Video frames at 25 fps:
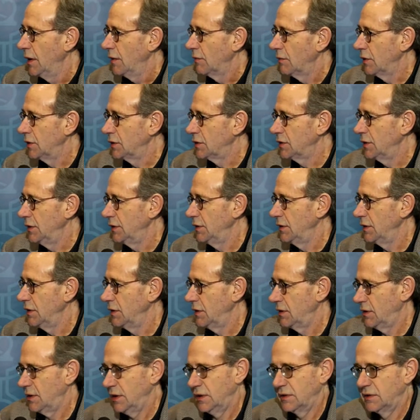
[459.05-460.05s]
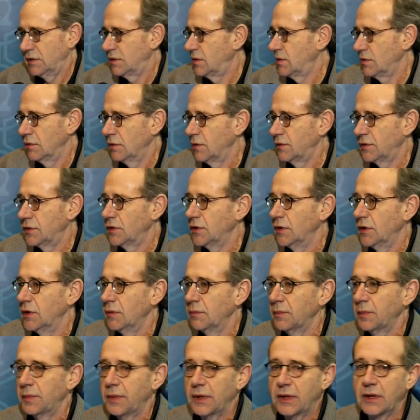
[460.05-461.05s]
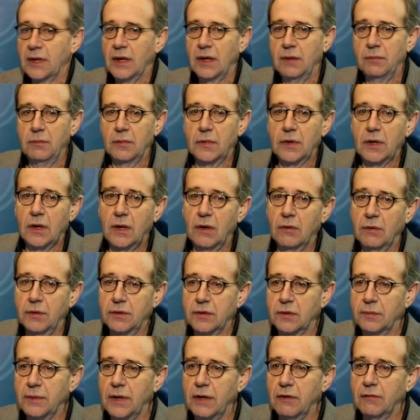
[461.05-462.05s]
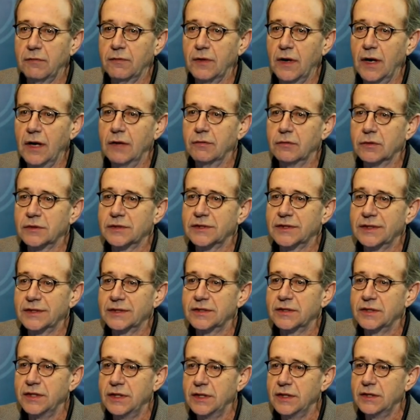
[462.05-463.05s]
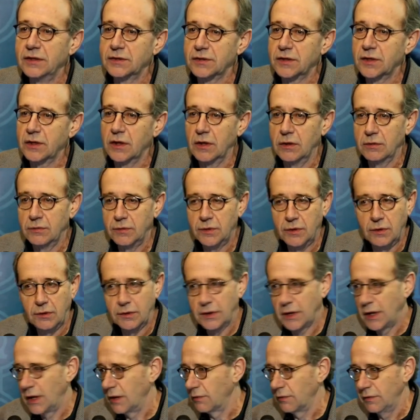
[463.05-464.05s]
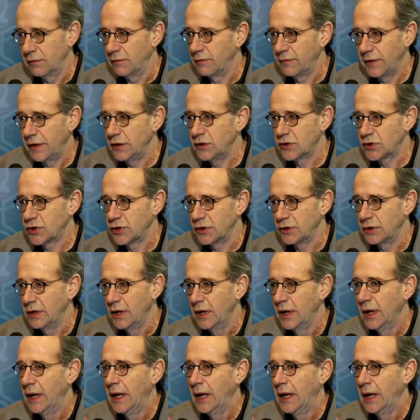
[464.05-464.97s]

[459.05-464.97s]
which in this sort of term became current about 5 or 6 years ago, not our invention,